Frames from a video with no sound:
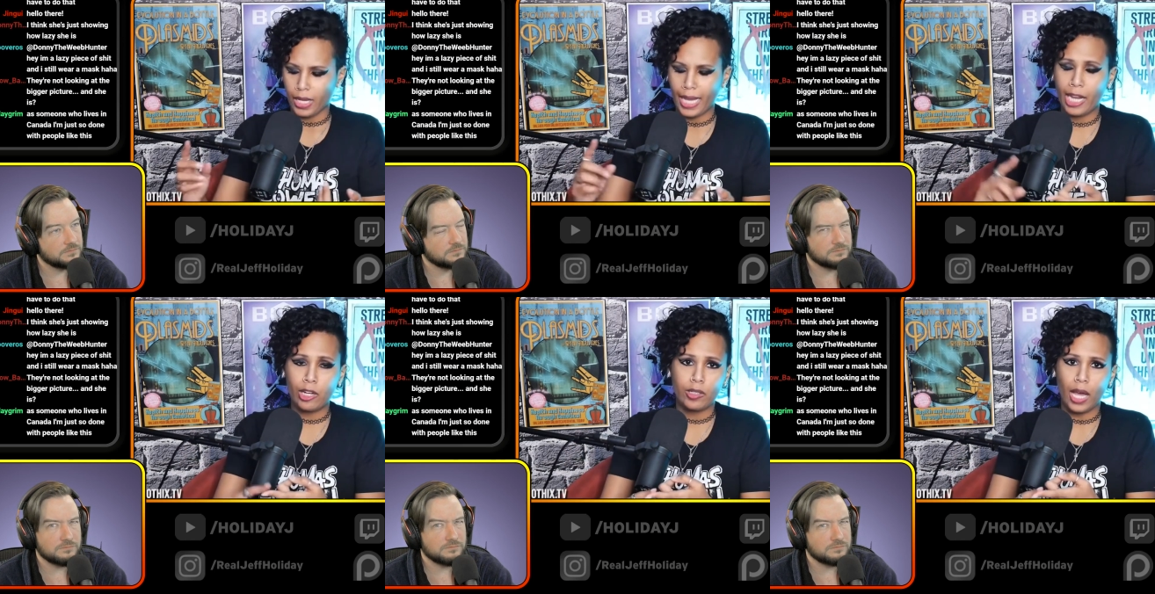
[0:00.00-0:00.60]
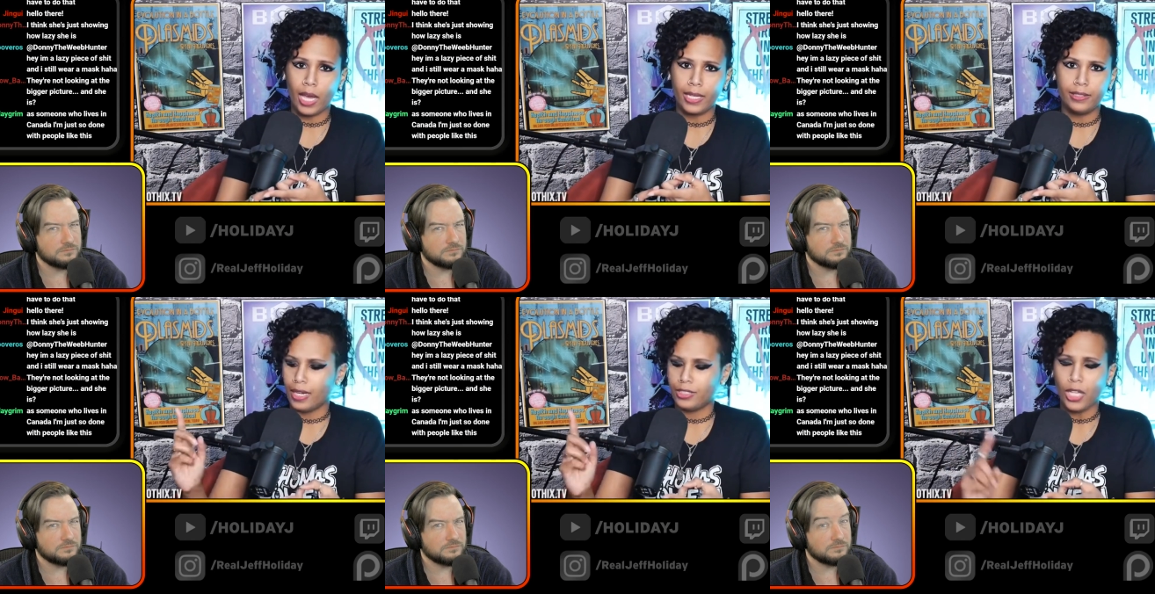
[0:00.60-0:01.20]

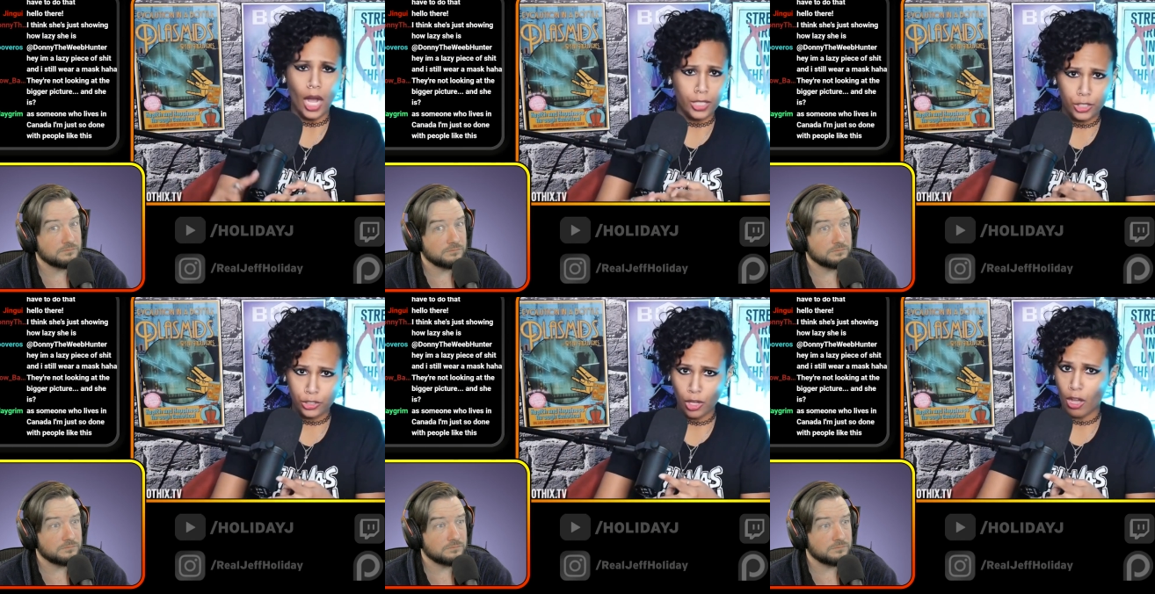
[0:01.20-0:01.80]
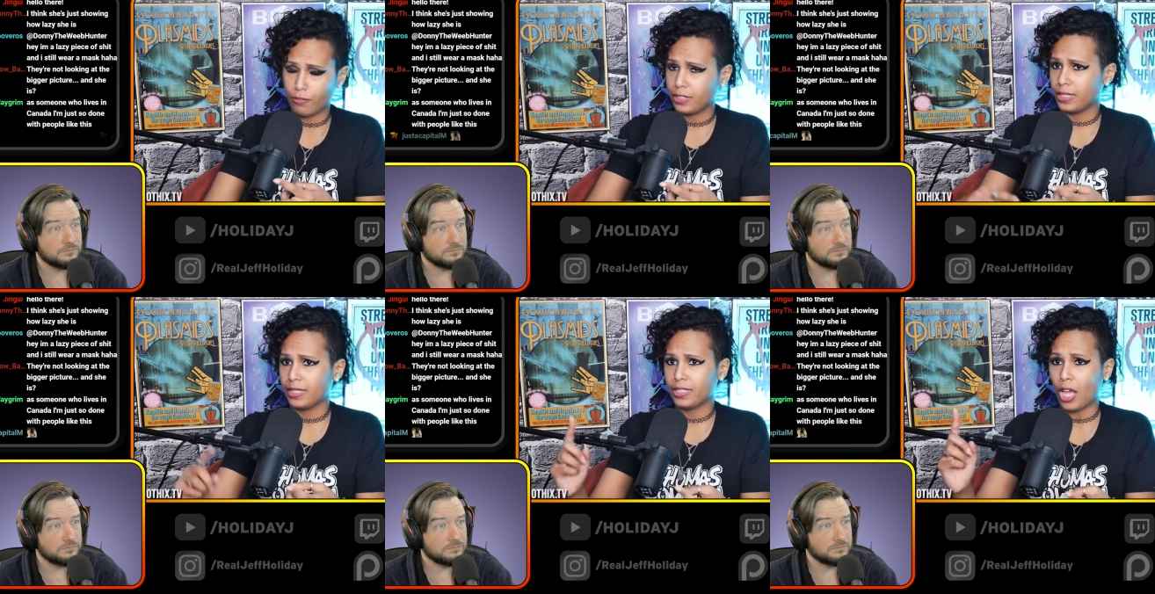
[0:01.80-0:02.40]
Speaker 1: Airlines, doctor's
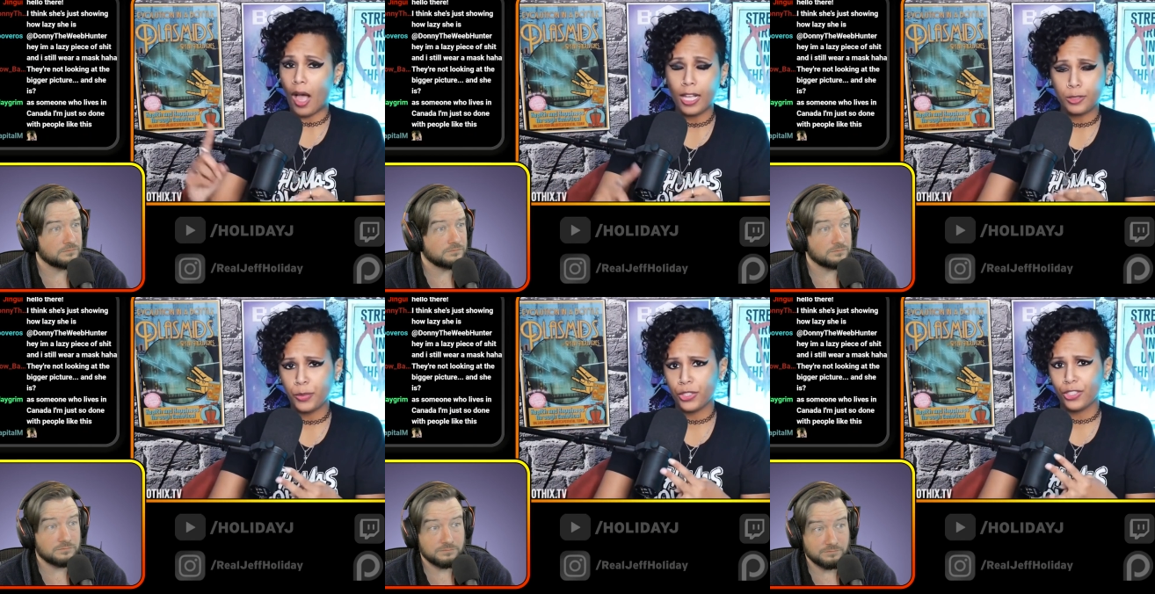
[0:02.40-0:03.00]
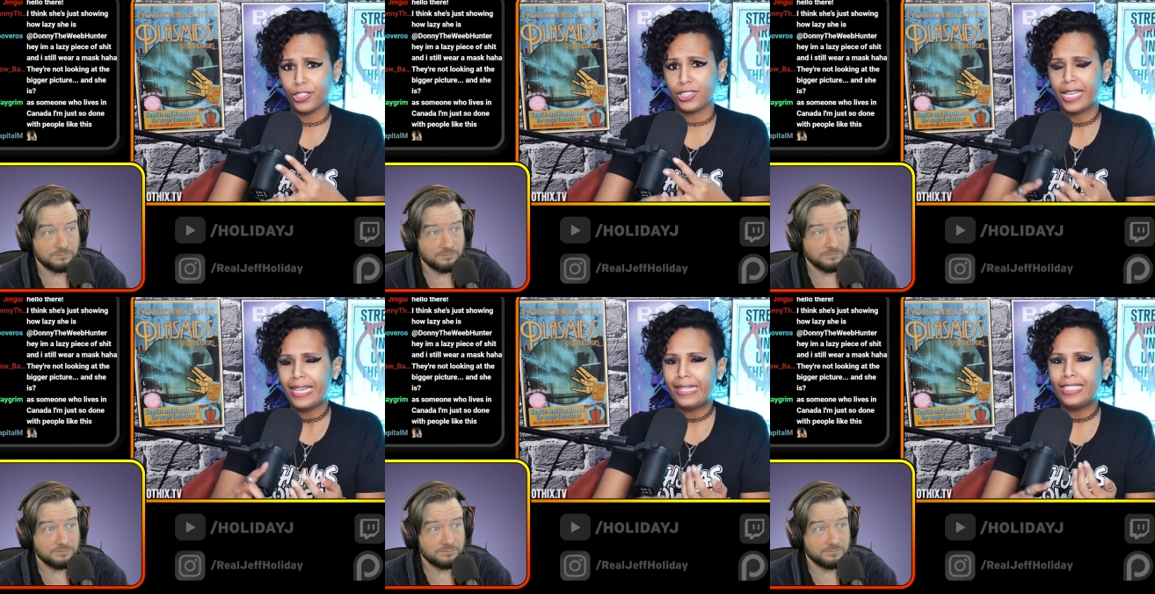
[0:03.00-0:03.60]
offices, hospitals,
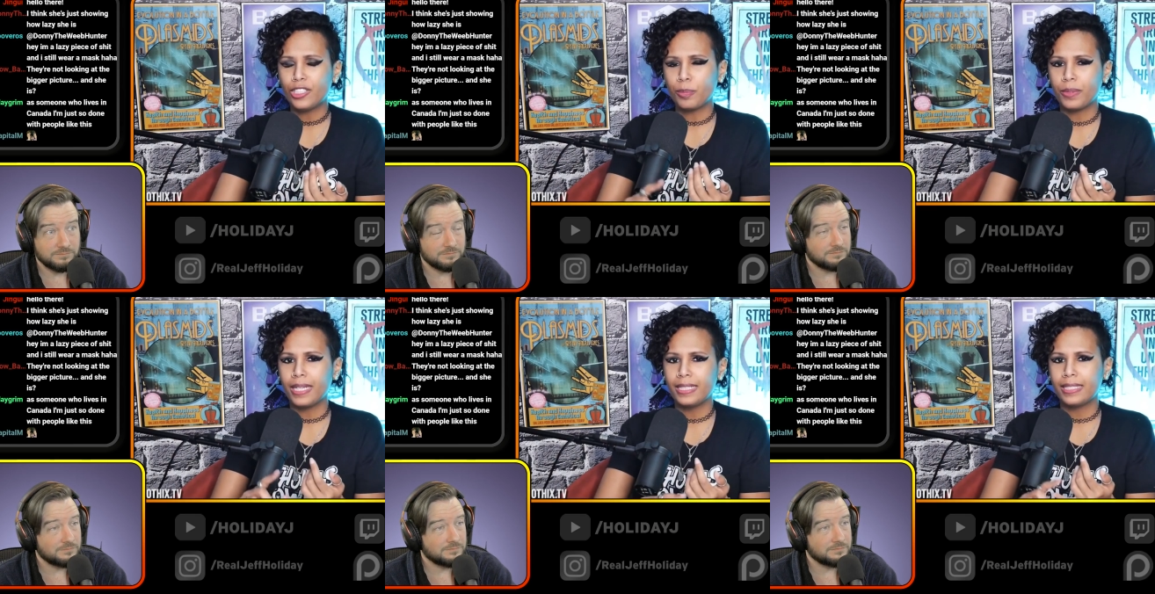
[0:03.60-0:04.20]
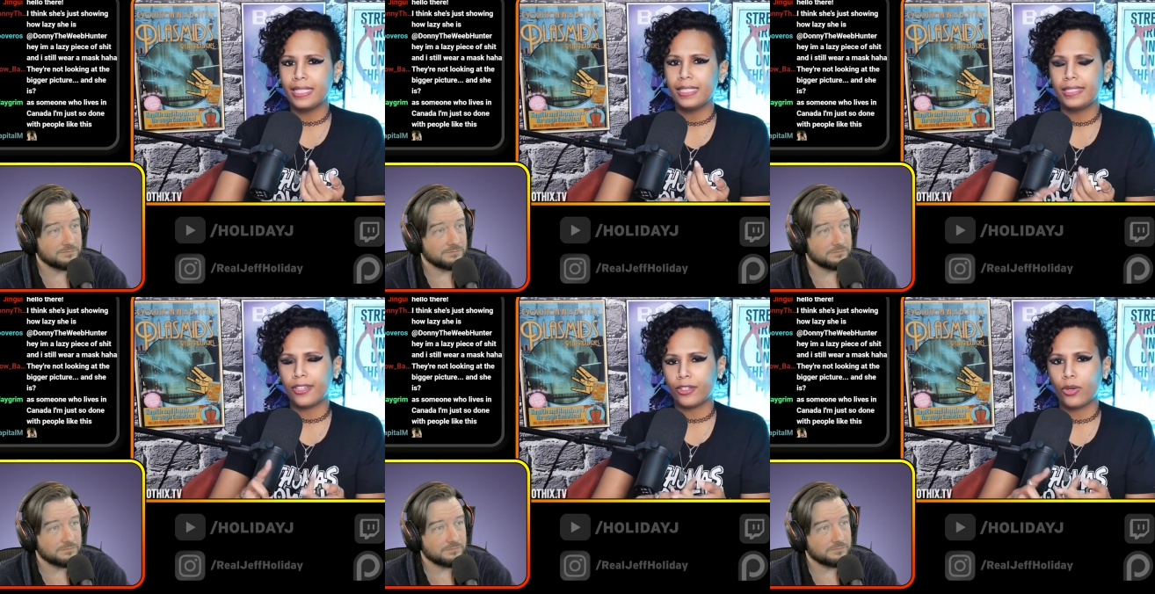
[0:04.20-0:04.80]
these are places
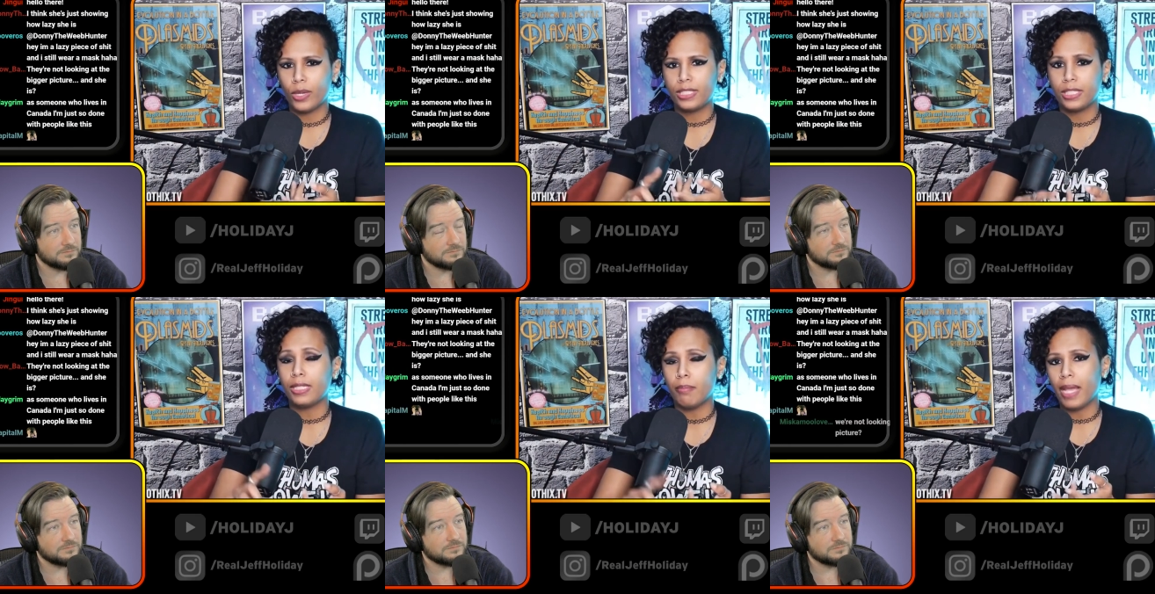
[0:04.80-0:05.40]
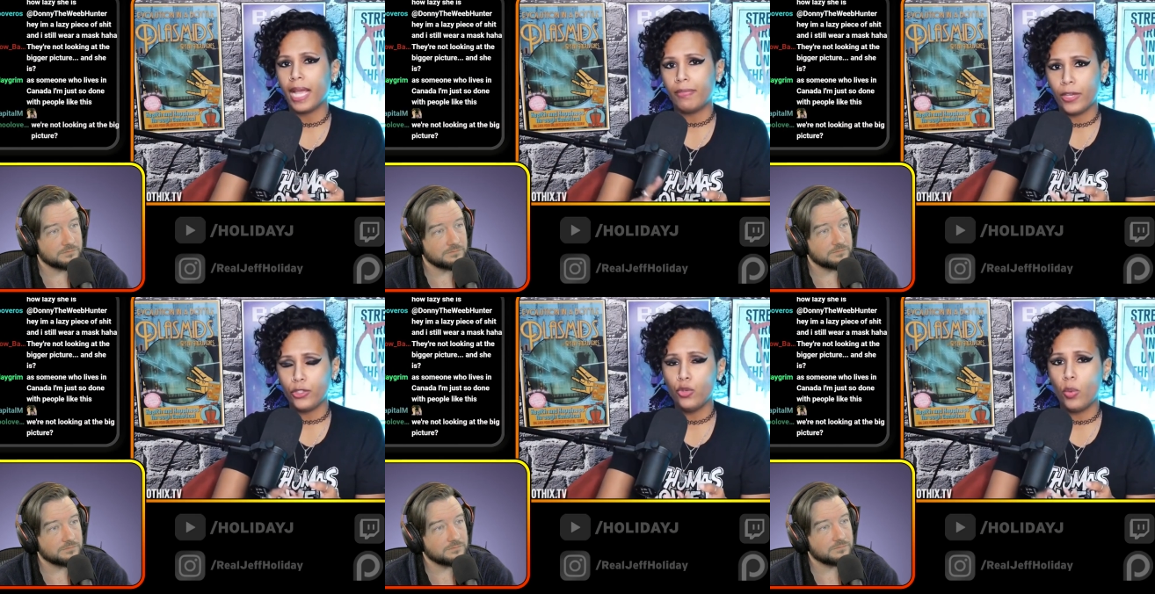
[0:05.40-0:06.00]
that are going to demand that
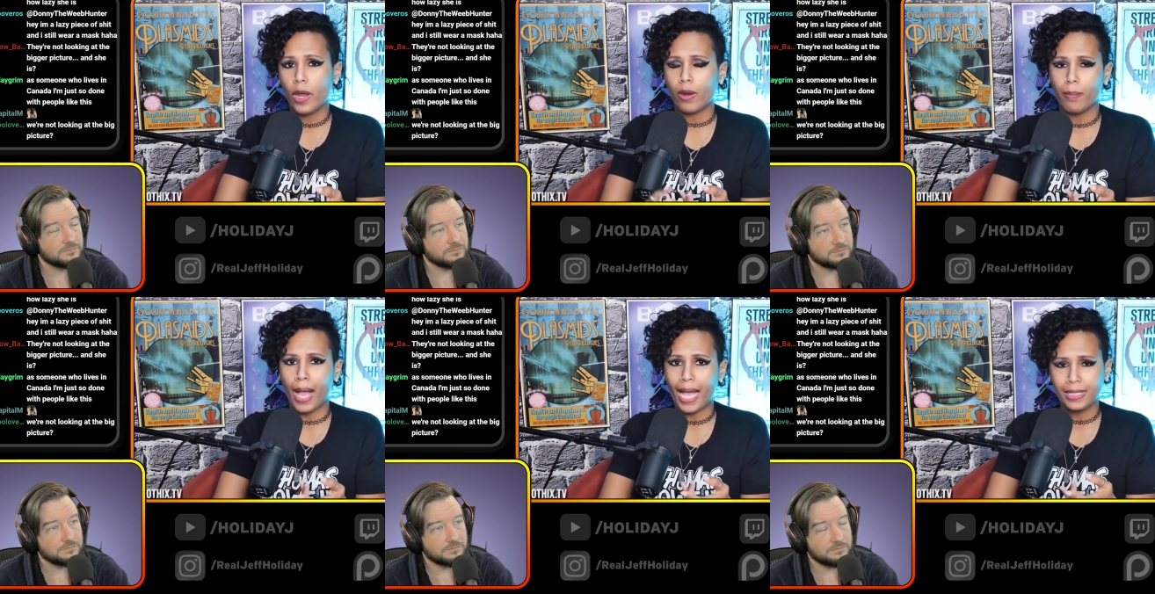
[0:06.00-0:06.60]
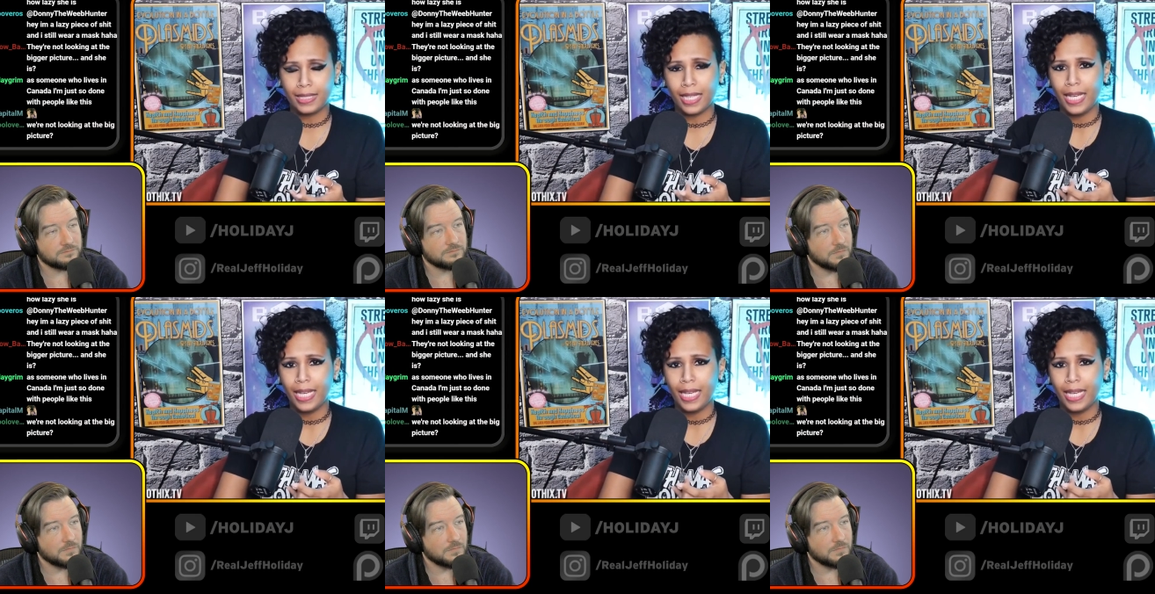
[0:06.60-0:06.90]
you wear a mask.